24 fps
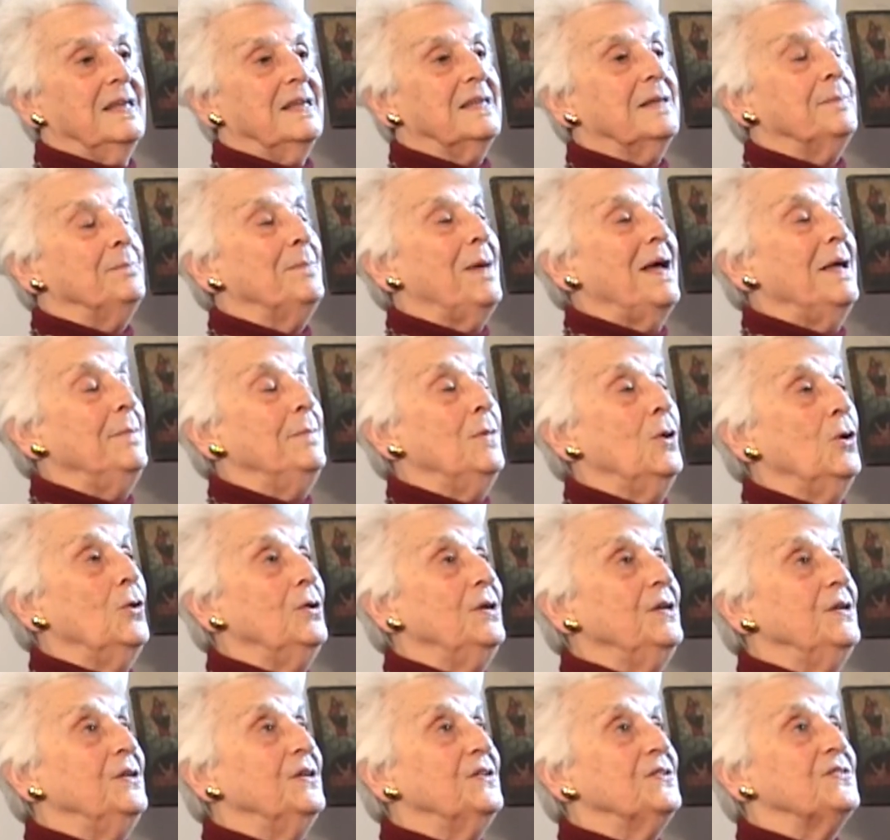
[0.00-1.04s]
that my
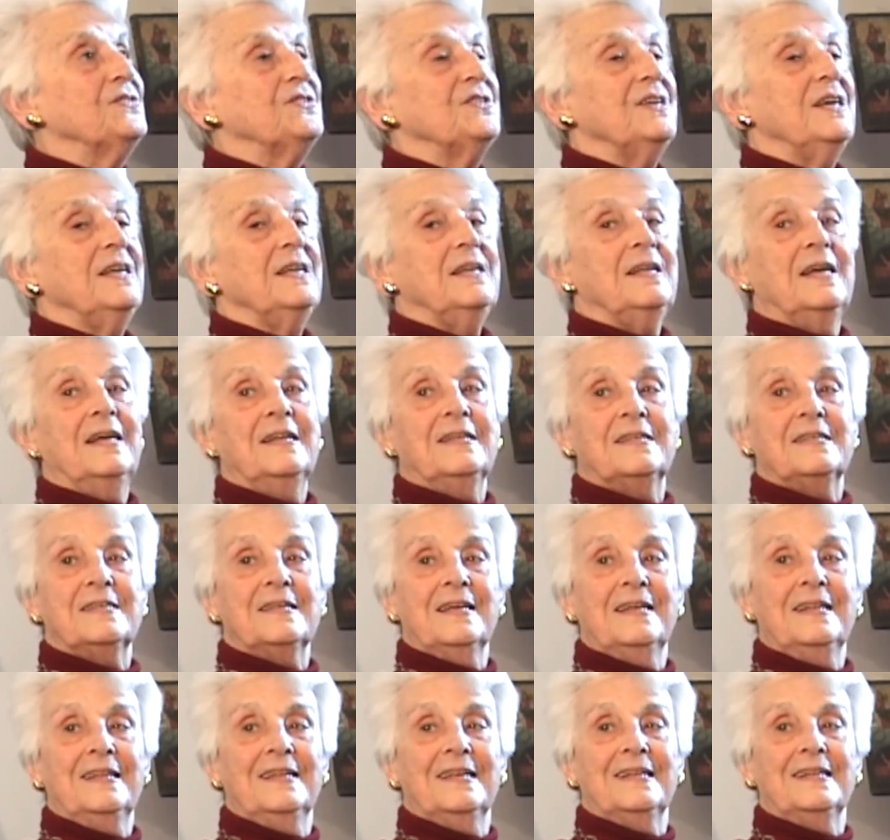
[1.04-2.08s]
monitor had
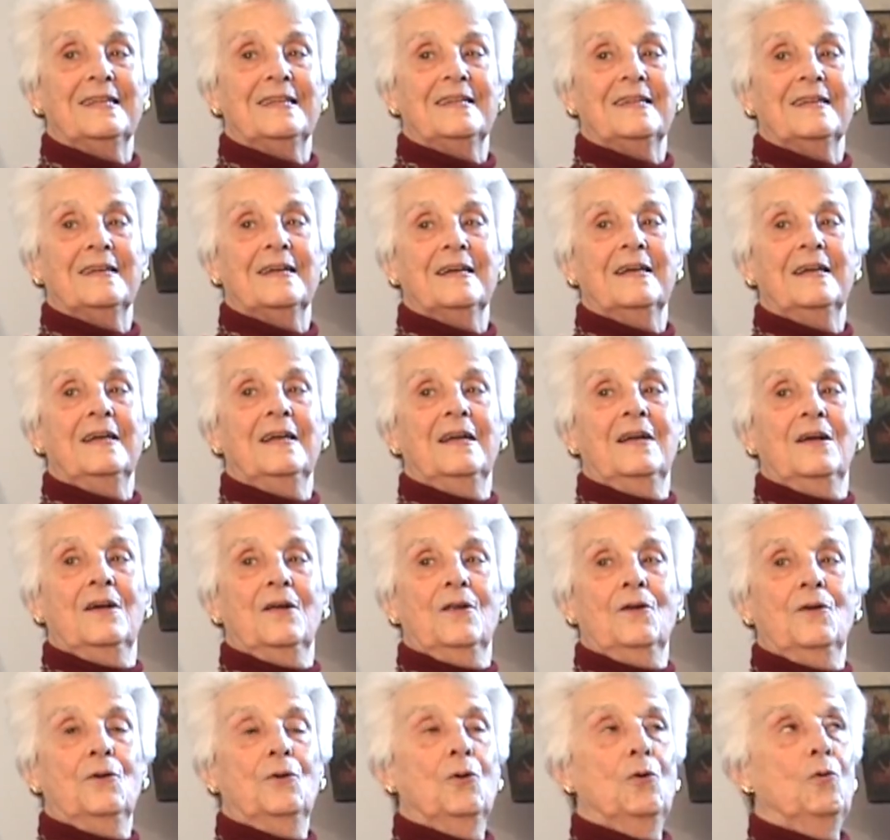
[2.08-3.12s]
said that
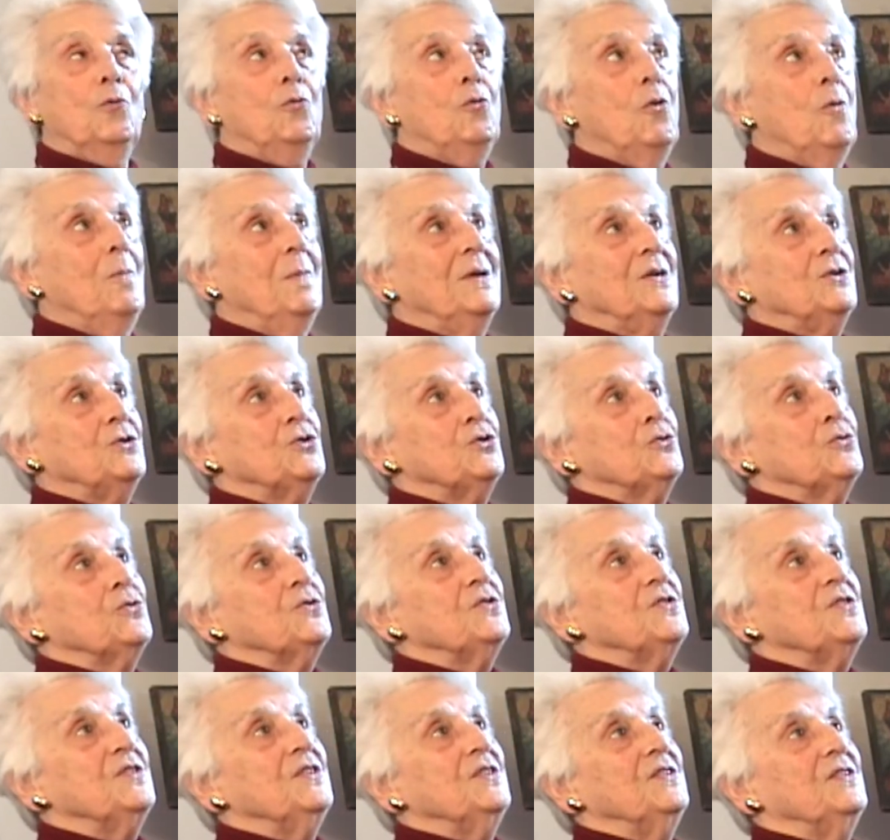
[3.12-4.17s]
no woman should
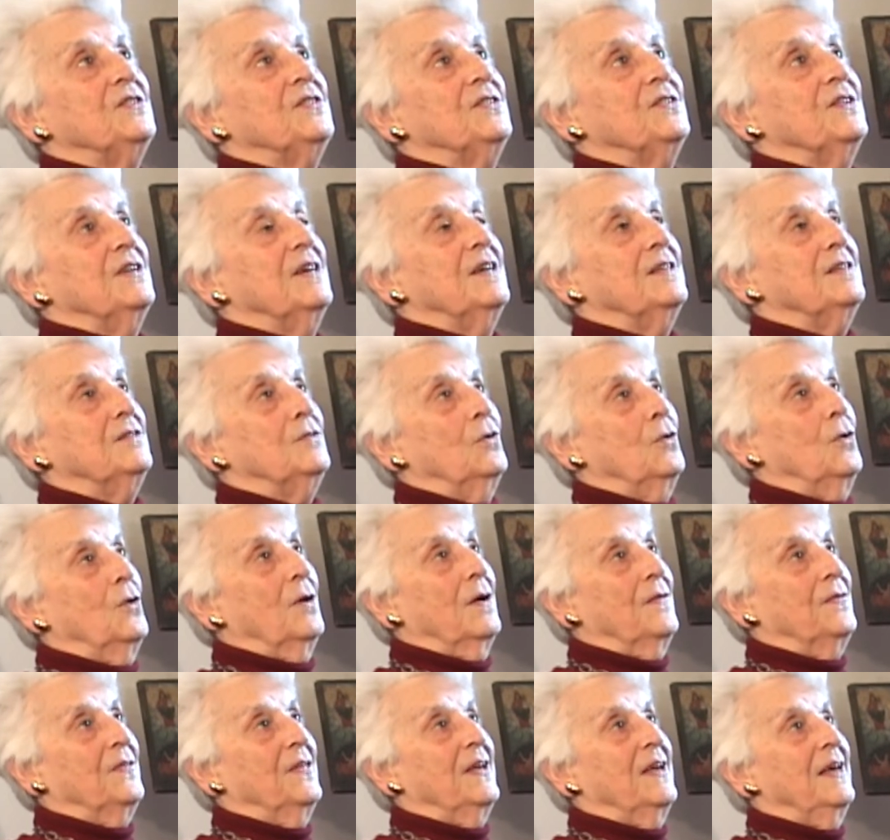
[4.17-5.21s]
sit at
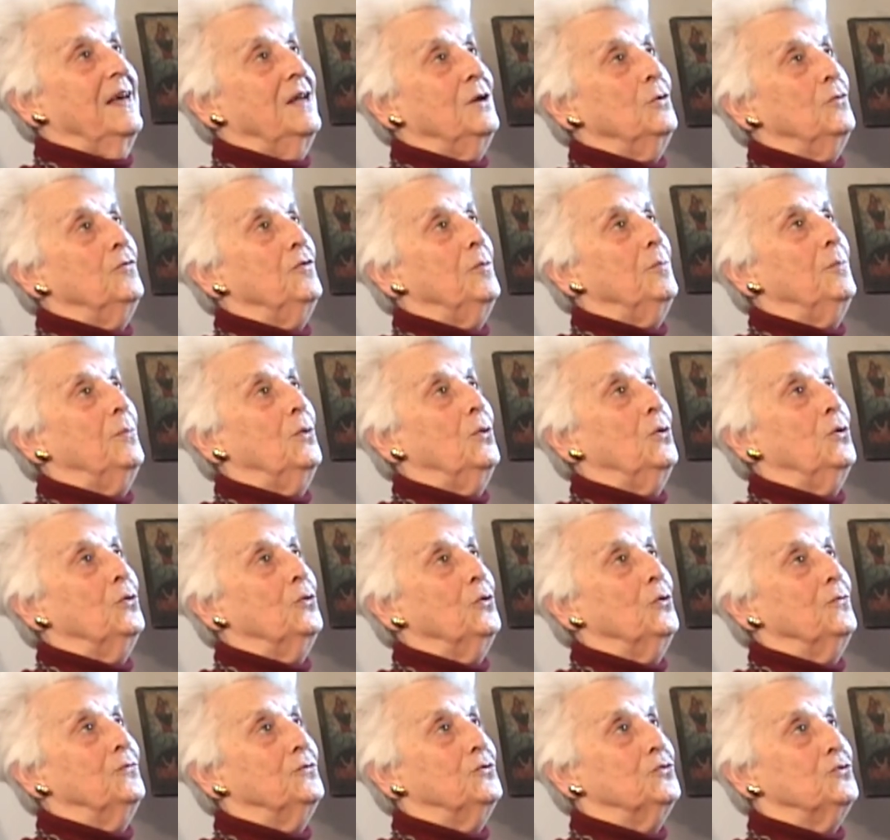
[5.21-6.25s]
the head of a board
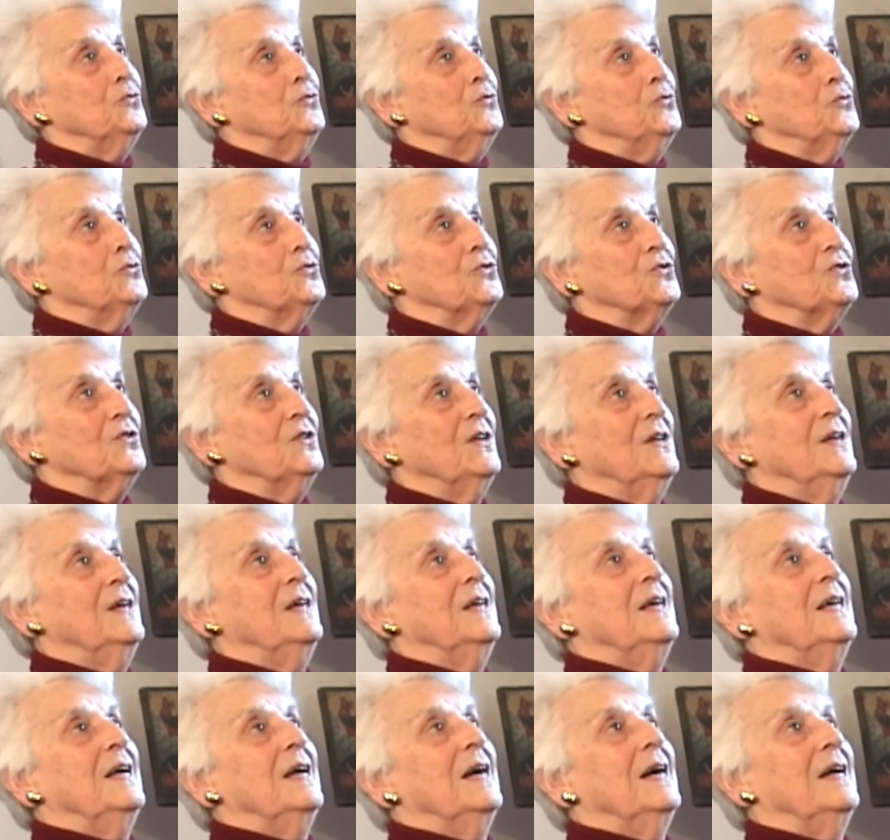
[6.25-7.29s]
of Jews,
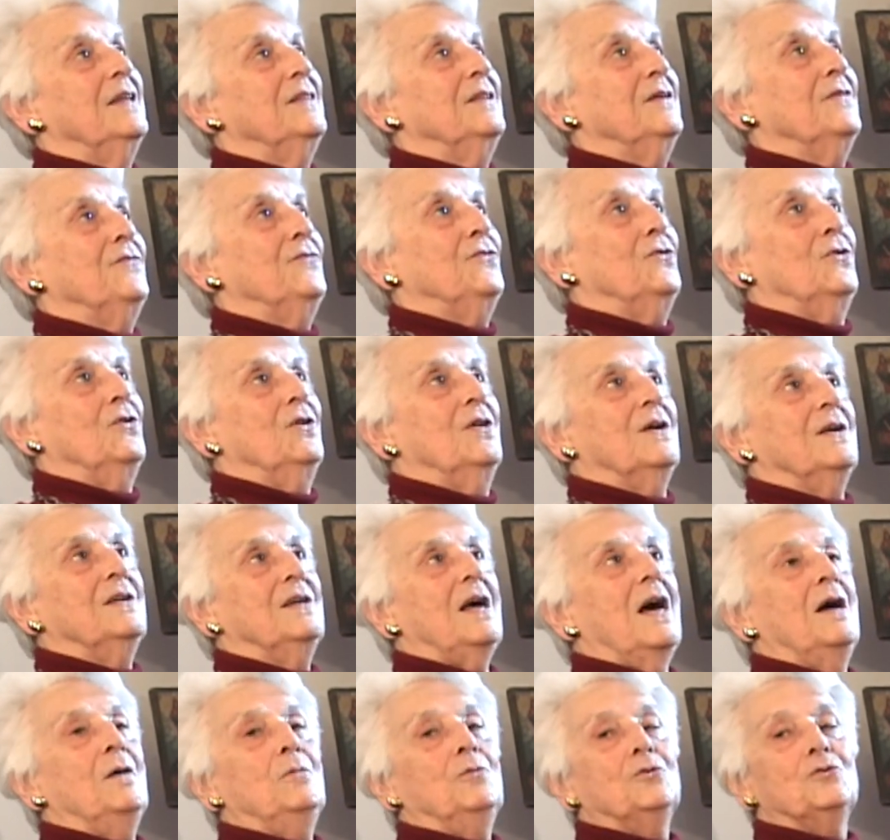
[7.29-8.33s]
and therefore
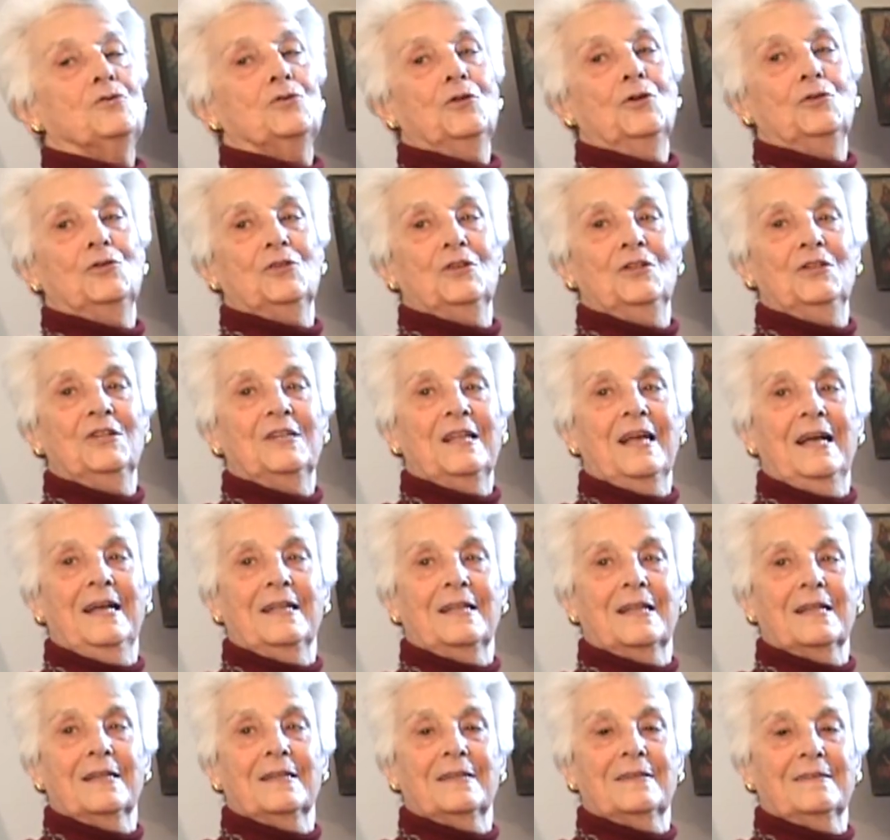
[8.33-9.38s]
I was not
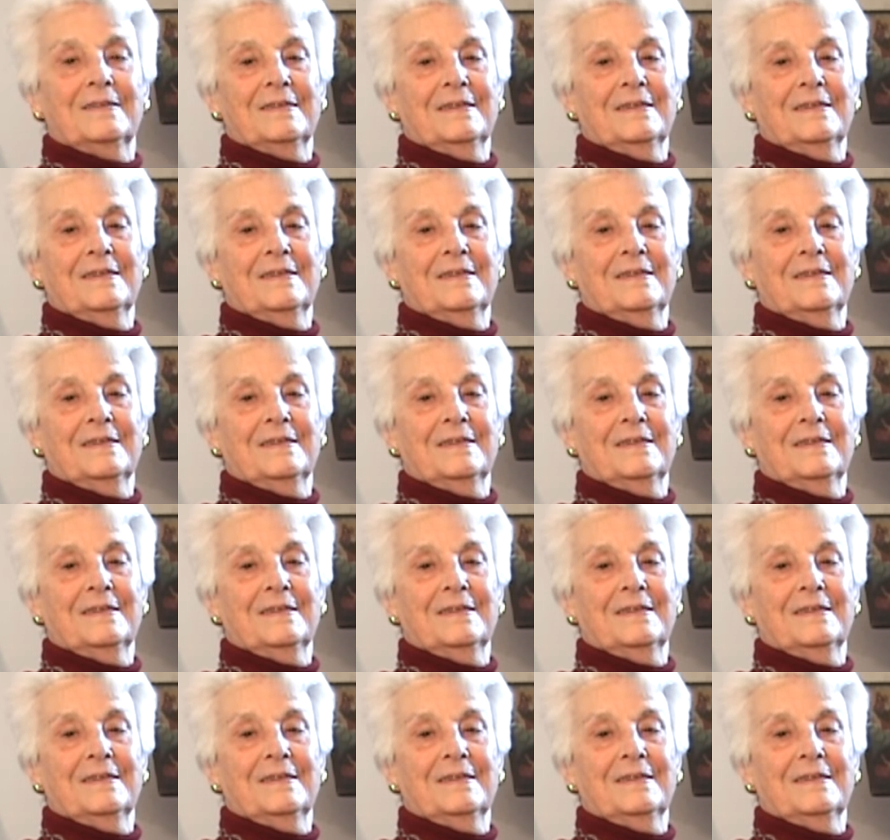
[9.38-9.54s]
entitled